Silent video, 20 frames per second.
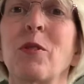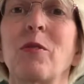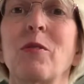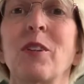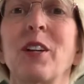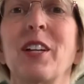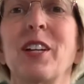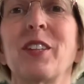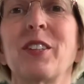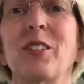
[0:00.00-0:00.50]

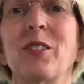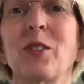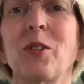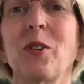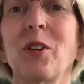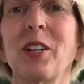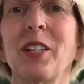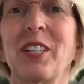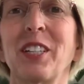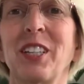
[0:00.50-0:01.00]
read a
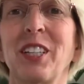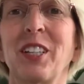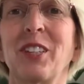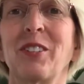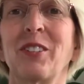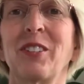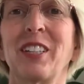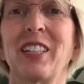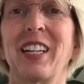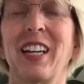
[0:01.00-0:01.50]
story to you
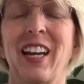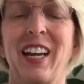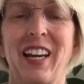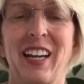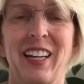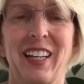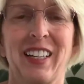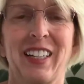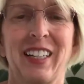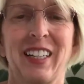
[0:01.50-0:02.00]

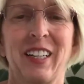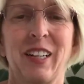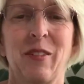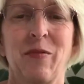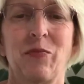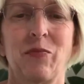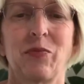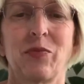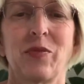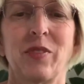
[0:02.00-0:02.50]
today.
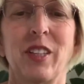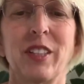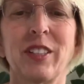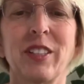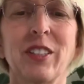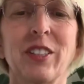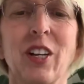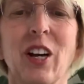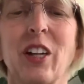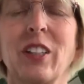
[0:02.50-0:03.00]
This
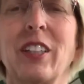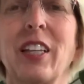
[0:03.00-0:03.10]
is called